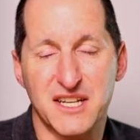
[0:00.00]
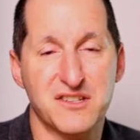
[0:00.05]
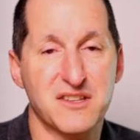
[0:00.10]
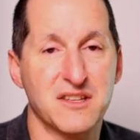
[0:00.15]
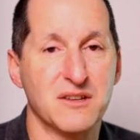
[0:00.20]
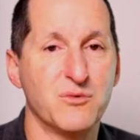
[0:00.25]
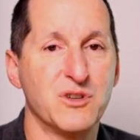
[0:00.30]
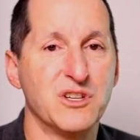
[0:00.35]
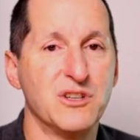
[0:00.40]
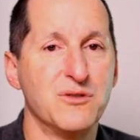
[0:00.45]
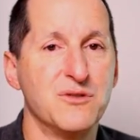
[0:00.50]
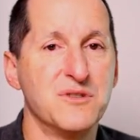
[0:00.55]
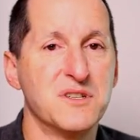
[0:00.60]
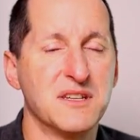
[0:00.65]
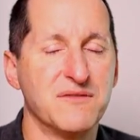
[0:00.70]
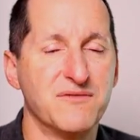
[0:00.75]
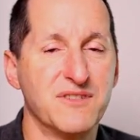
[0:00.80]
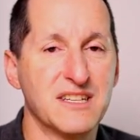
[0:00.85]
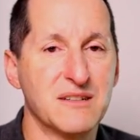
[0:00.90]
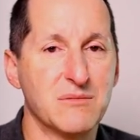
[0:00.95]
that we use
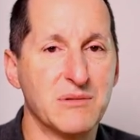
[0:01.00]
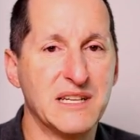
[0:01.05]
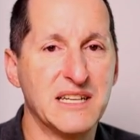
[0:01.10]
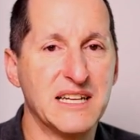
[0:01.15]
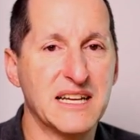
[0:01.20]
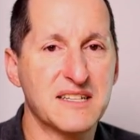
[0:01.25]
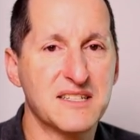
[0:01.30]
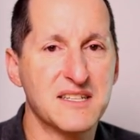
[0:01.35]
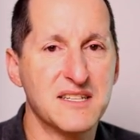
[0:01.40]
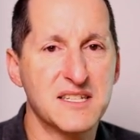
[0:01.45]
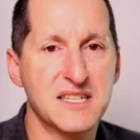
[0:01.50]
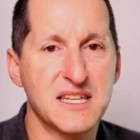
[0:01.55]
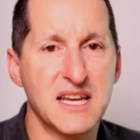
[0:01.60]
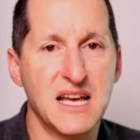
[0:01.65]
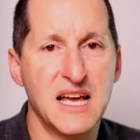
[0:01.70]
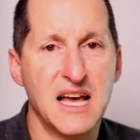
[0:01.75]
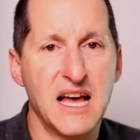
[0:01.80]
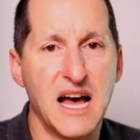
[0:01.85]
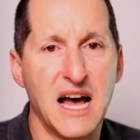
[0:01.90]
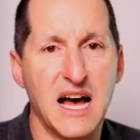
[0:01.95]
invisible indexes,
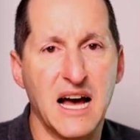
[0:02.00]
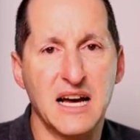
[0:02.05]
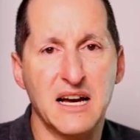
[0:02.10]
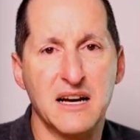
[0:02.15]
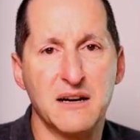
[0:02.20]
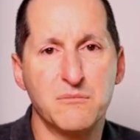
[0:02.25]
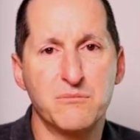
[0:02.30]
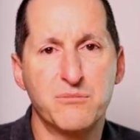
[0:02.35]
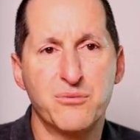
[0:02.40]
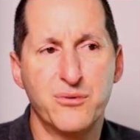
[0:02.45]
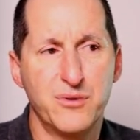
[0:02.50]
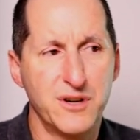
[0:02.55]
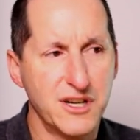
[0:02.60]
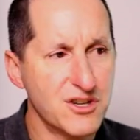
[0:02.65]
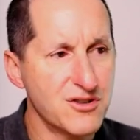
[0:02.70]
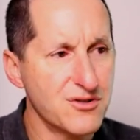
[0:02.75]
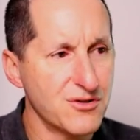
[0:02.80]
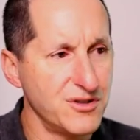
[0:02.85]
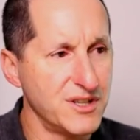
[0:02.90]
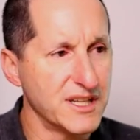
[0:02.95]
pretty
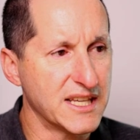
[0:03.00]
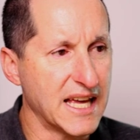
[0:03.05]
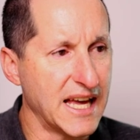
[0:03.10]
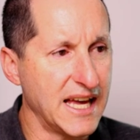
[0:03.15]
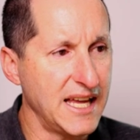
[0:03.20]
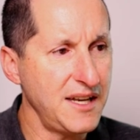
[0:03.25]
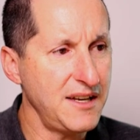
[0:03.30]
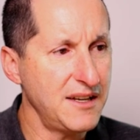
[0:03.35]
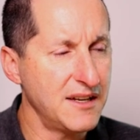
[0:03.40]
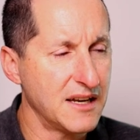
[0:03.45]
sure you can.